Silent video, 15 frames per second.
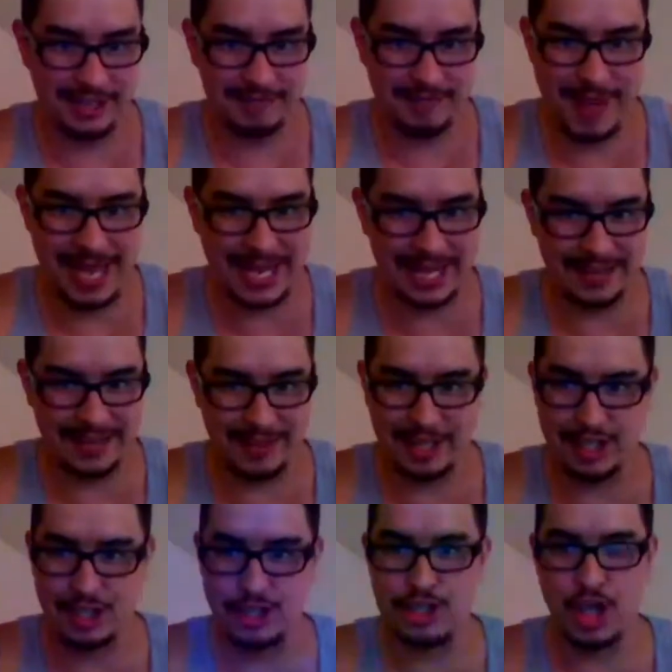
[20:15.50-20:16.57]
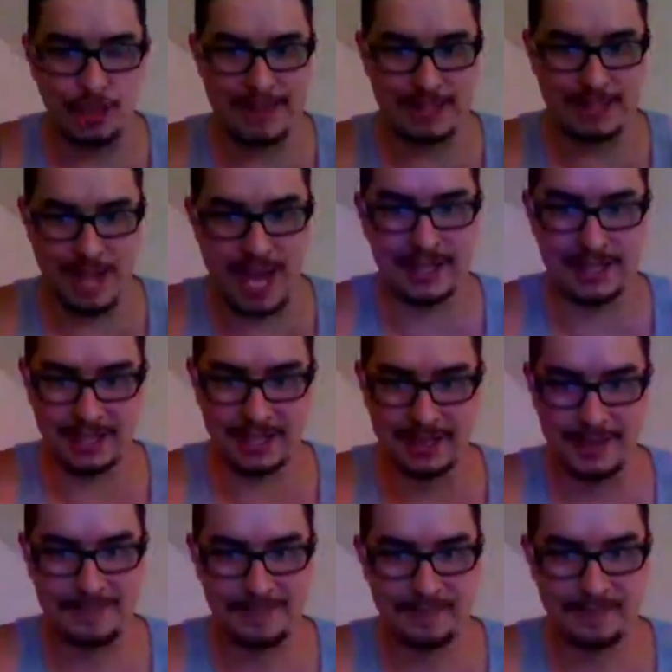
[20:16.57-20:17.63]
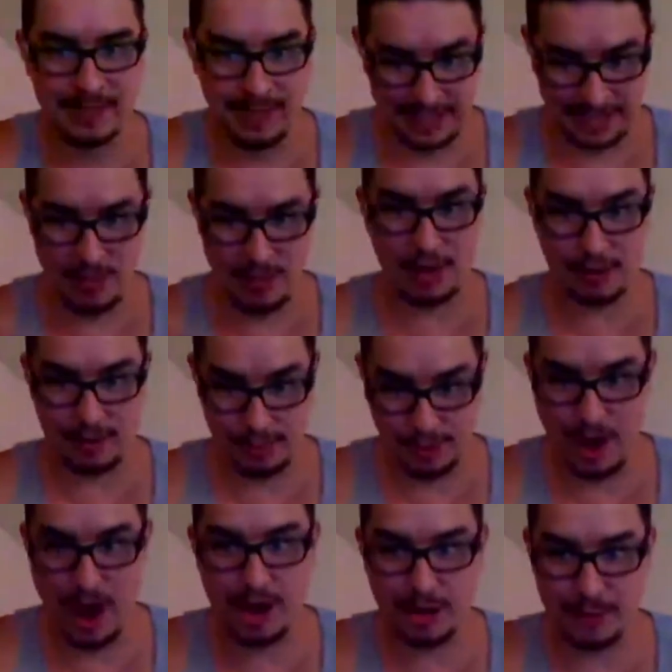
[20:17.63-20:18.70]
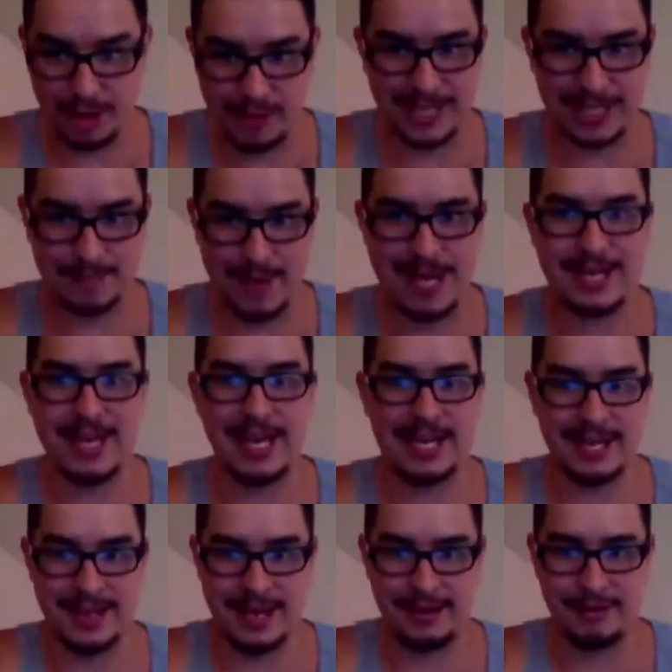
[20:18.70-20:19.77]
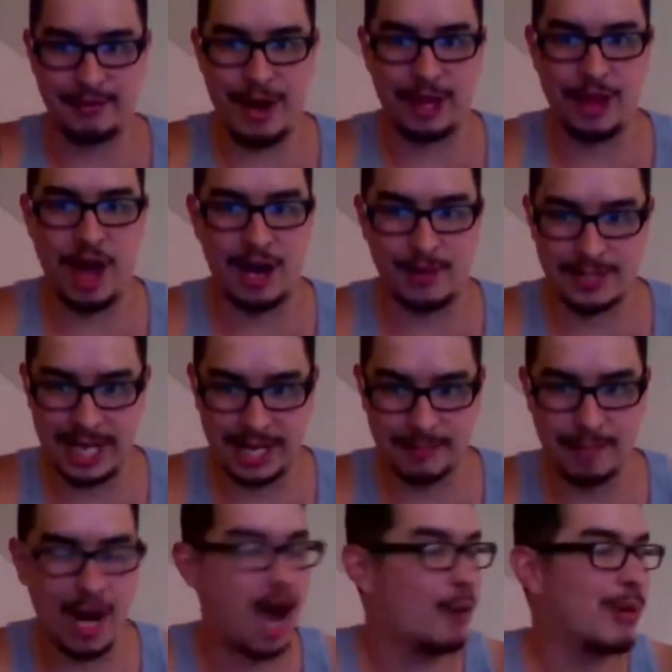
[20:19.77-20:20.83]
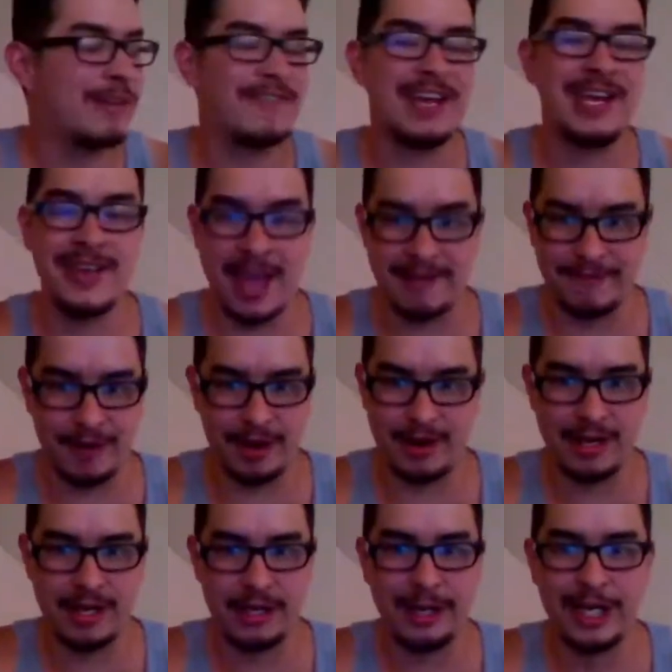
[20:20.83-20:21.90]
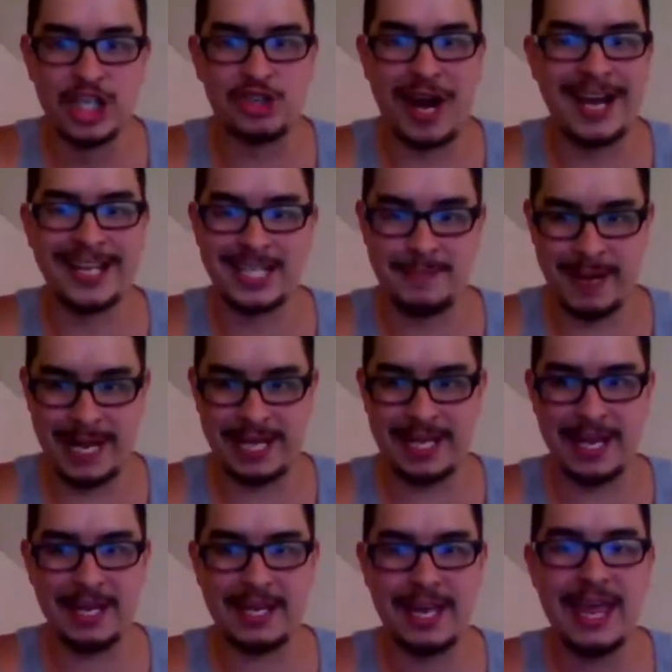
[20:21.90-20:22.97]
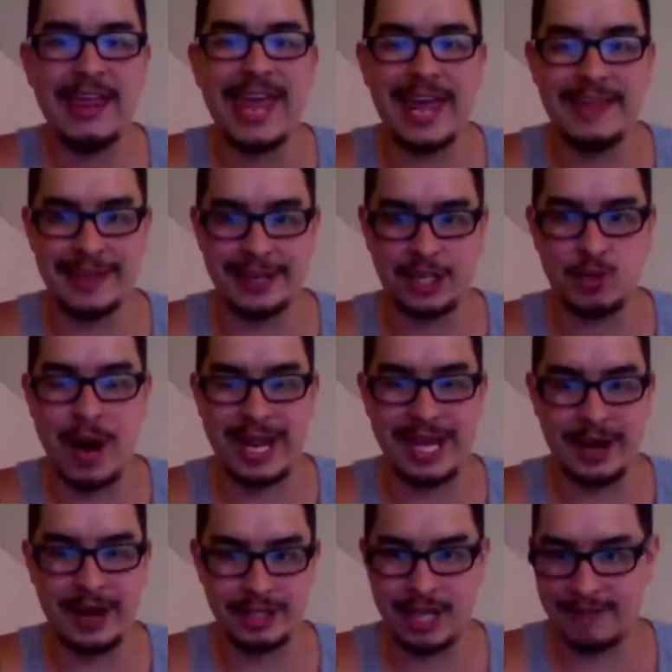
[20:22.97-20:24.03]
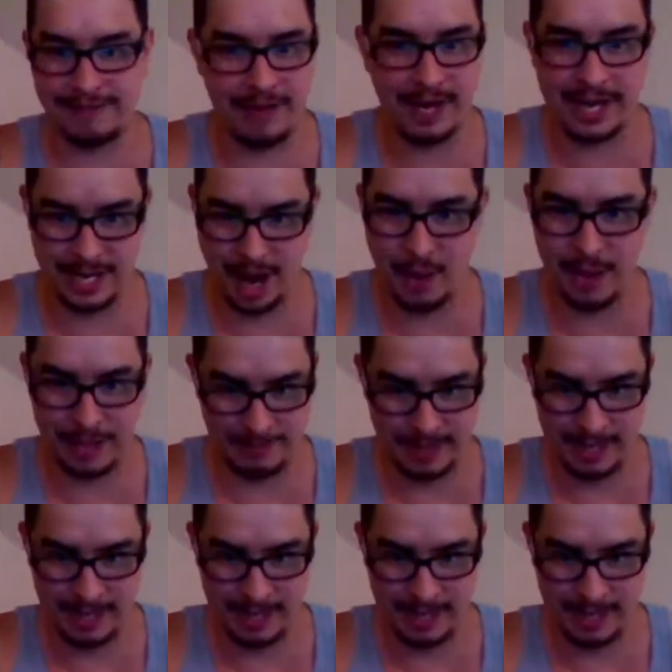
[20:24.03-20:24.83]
of making these stupid mistakes. Luke Rockhold threw a spin kick, and then Ray Long was like, bro, we've never trained a spinning kick in the 20 years I've fucking known him.